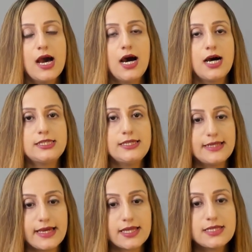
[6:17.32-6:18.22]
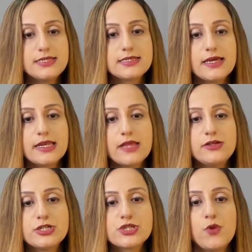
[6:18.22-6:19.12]
uh, the lens,
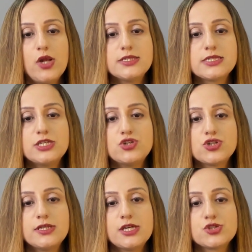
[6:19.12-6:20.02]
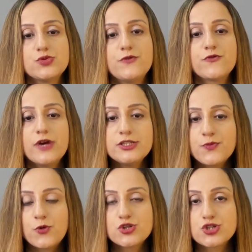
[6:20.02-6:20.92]
another small incision into the
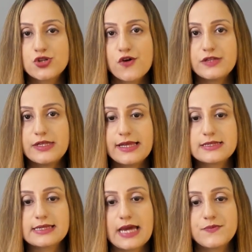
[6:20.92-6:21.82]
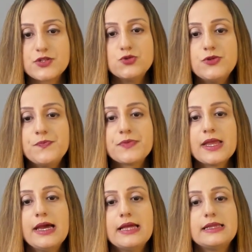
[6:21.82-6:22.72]
front portion of the lens capsule.
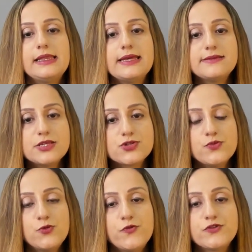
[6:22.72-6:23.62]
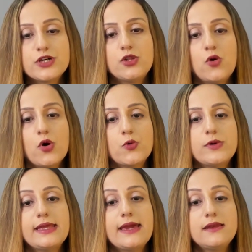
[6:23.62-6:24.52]
The lens is removed along
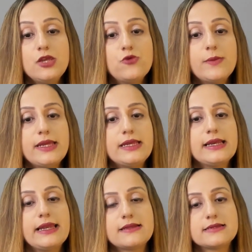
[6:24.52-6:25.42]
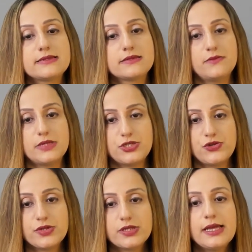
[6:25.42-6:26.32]
with any remaining lens
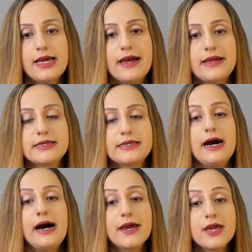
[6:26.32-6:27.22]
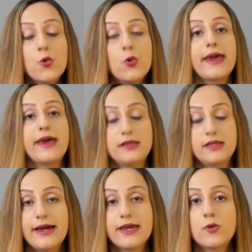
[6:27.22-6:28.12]
material and an
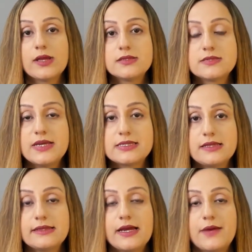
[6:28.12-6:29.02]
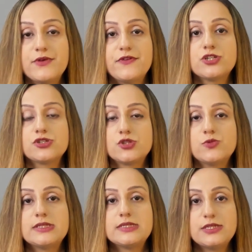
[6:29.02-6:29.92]
IOL, IOL is basically an abbreviation
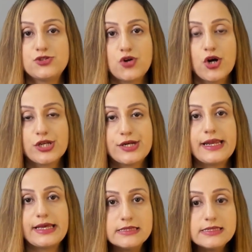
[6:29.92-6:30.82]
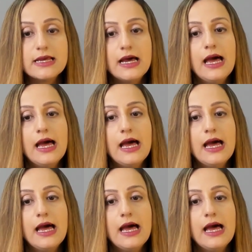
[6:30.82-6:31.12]
towards the intraocular lens,